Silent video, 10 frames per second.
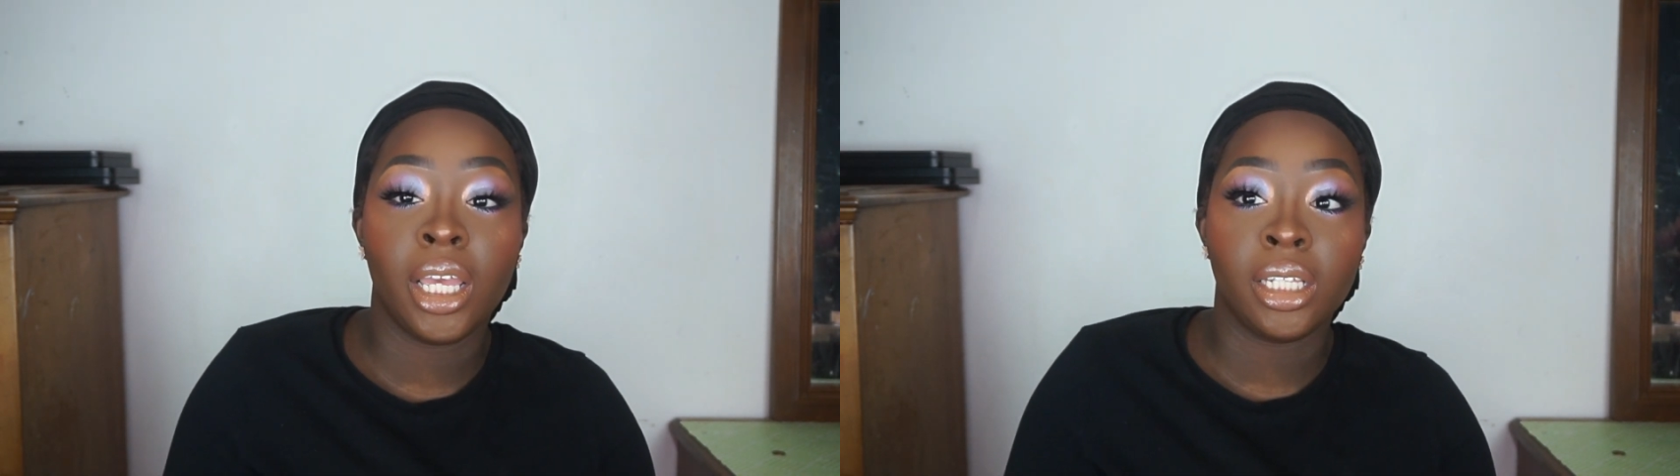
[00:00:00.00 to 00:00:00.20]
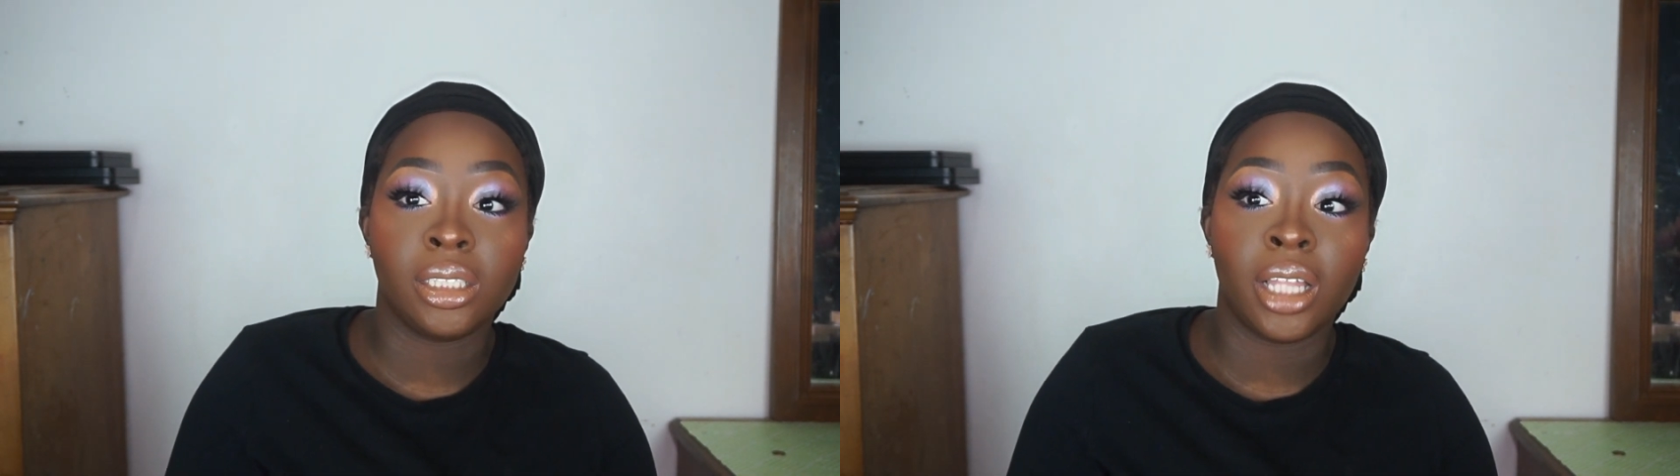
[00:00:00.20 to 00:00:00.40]

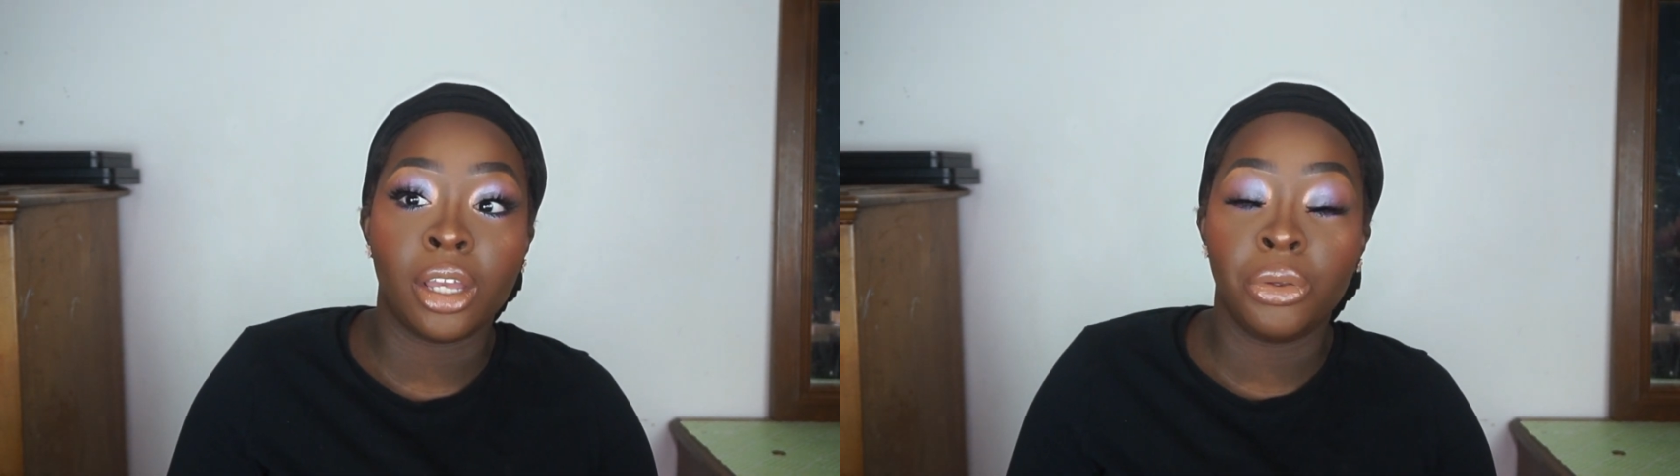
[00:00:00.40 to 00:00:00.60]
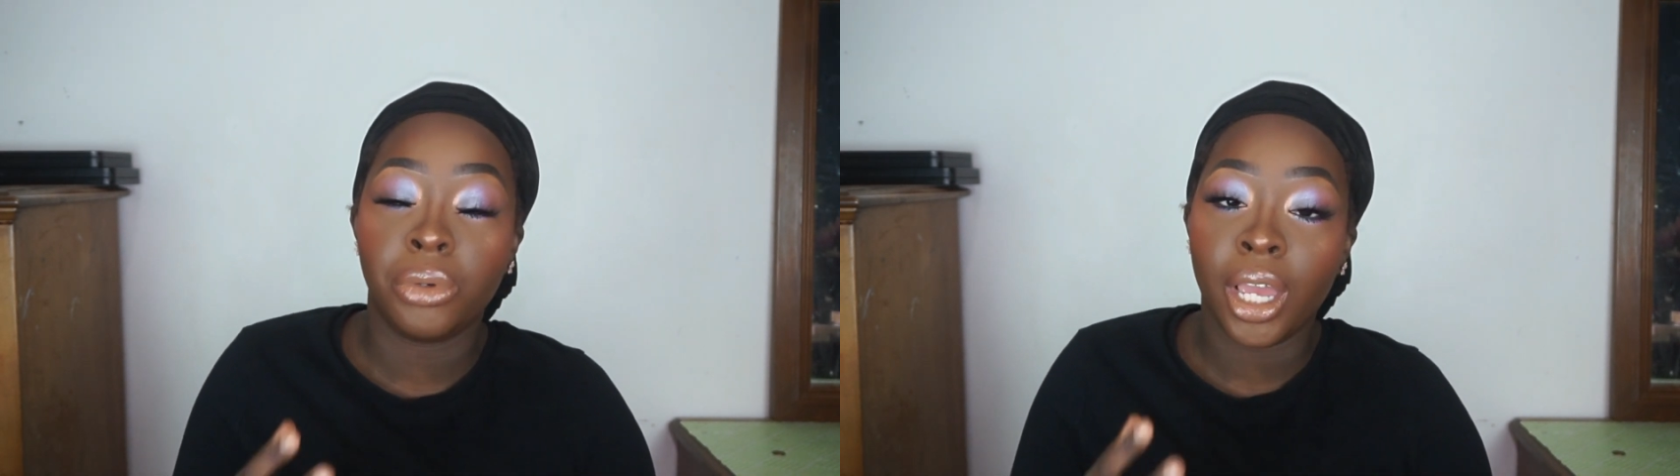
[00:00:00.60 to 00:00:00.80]
is
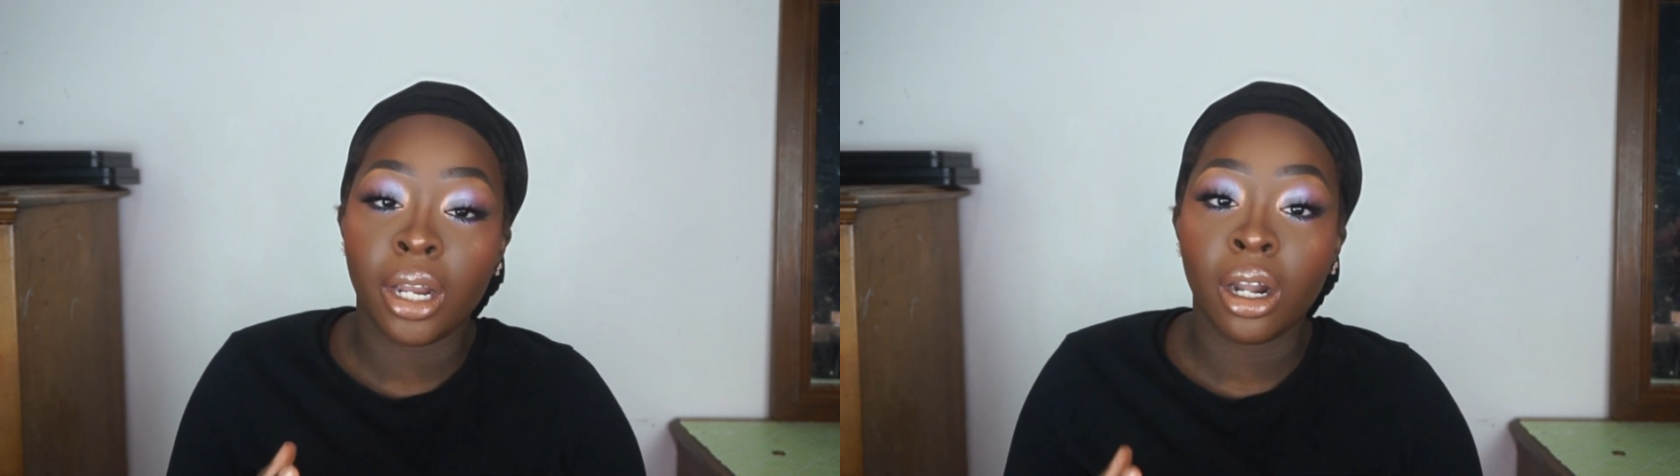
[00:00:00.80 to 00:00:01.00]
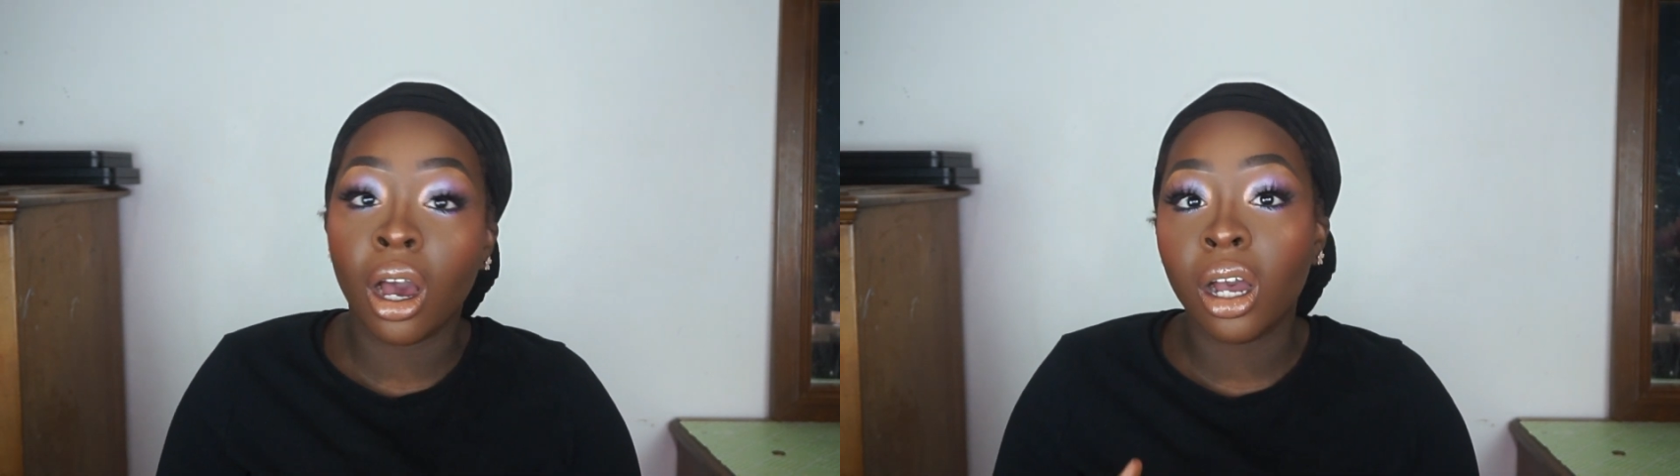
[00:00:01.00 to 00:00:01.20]
that you
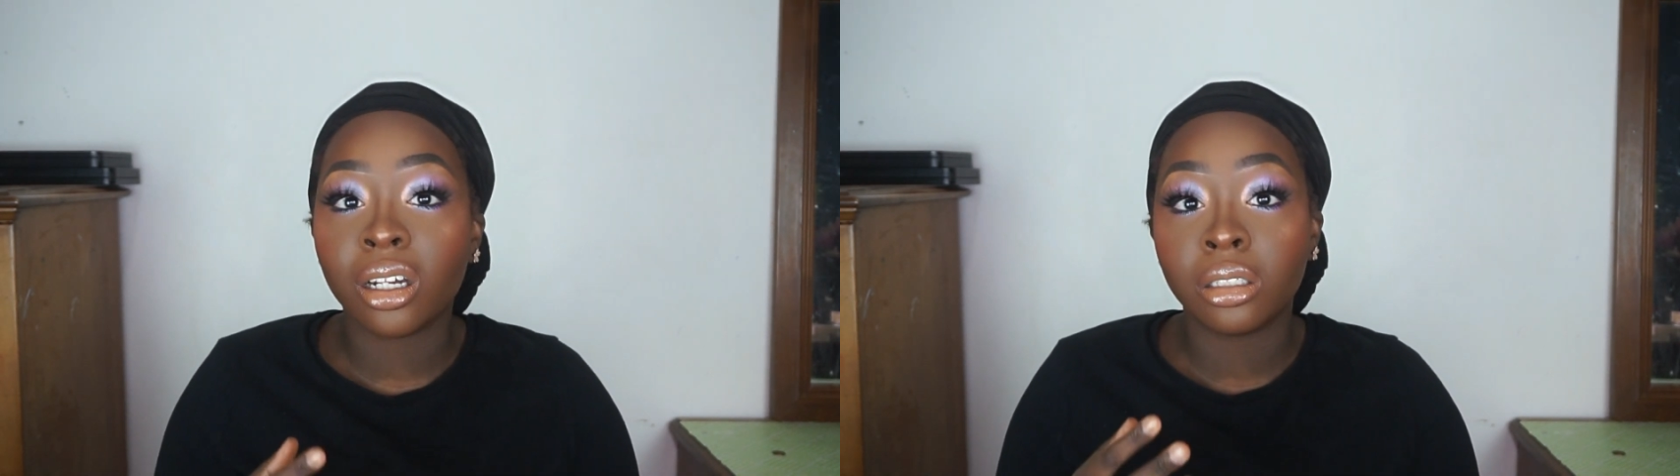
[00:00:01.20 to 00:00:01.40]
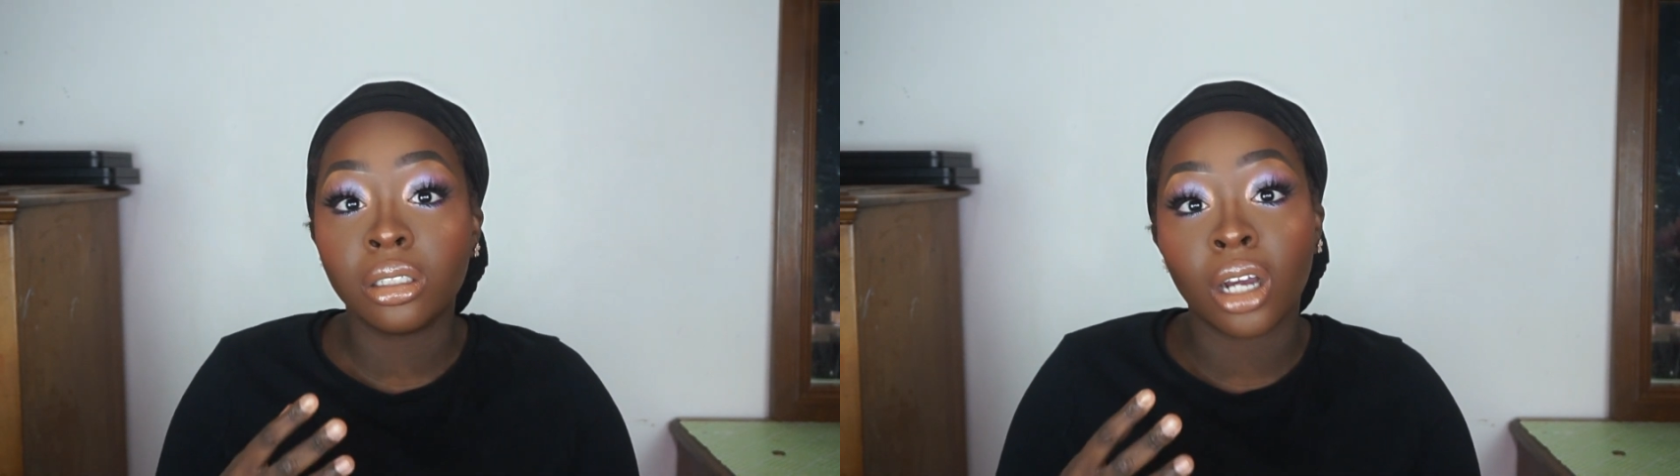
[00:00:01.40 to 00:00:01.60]
cannot